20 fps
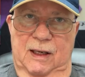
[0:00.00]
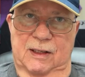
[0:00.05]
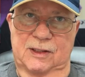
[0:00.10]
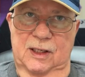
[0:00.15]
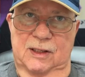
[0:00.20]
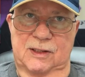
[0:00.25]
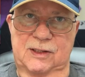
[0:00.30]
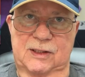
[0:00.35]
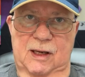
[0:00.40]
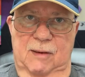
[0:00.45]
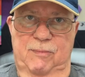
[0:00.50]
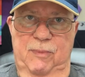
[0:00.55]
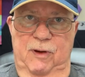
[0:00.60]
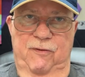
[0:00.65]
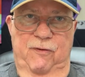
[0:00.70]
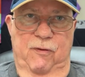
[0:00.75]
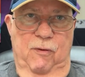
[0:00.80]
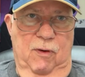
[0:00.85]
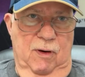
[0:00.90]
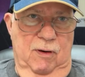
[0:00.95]
As I said
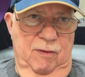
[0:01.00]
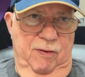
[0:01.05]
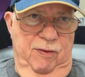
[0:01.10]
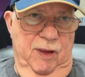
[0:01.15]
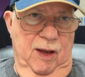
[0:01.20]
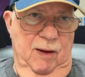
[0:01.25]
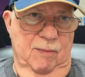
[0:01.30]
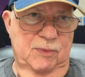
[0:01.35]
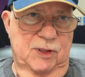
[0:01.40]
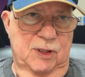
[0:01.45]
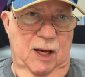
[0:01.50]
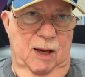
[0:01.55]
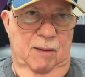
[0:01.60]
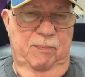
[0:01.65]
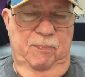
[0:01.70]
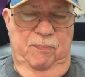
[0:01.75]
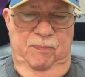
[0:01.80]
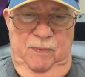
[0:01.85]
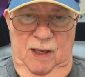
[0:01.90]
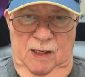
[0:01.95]
before, thumbs
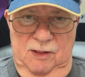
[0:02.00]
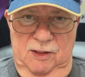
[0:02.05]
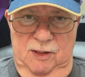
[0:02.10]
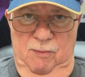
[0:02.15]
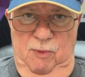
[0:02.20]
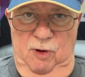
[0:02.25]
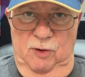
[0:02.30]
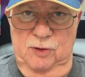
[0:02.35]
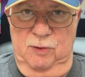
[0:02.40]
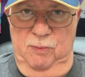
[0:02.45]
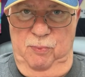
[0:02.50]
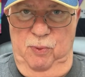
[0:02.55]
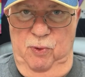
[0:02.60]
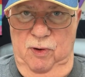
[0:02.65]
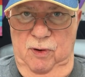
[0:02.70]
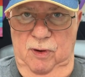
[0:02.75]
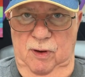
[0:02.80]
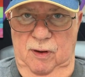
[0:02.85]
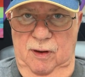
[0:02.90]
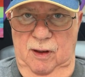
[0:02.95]
up, that's the most
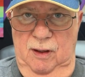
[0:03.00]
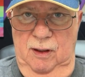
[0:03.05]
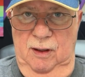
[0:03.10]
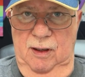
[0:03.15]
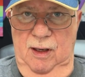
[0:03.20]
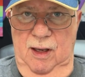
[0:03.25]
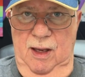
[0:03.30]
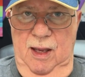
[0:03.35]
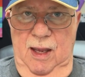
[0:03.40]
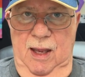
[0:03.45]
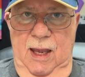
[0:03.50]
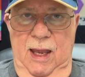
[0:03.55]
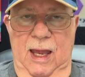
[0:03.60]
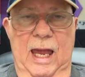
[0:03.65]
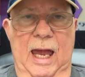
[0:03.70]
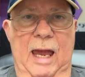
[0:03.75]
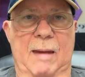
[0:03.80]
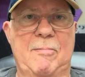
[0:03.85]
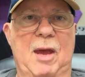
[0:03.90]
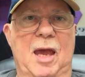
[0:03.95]
important thing.
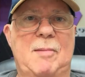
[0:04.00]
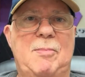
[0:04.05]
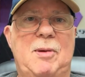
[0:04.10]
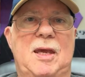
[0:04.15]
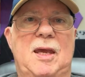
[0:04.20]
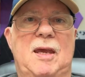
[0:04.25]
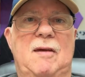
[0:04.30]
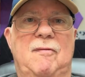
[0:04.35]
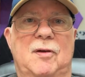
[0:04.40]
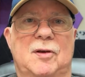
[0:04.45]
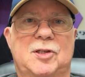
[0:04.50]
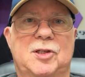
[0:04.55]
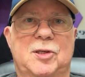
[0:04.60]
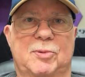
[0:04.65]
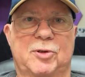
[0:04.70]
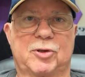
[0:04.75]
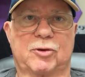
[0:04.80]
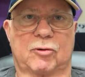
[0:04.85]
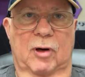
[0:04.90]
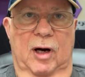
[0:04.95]
And maybe even
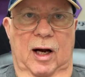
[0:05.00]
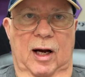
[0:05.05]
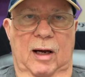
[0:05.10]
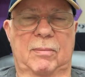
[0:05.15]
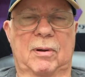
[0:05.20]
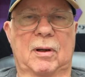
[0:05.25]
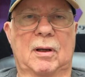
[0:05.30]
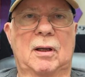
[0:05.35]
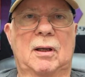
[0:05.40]
subscribe.